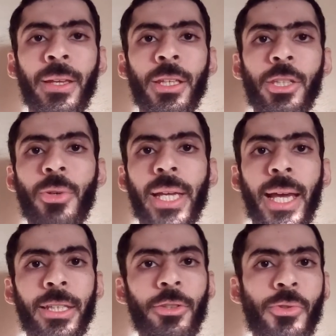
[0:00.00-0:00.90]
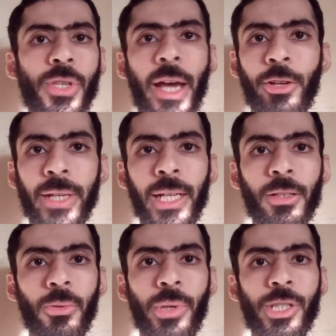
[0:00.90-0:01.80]
You can use Ionic,
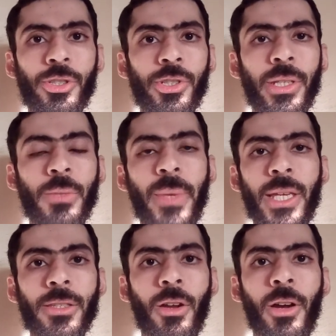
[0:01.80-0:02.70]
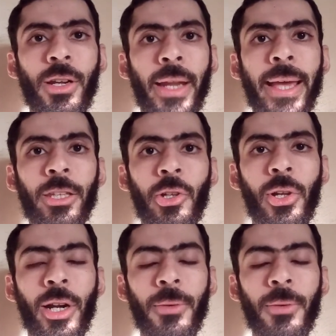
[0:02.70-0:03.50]
which is based on Angular.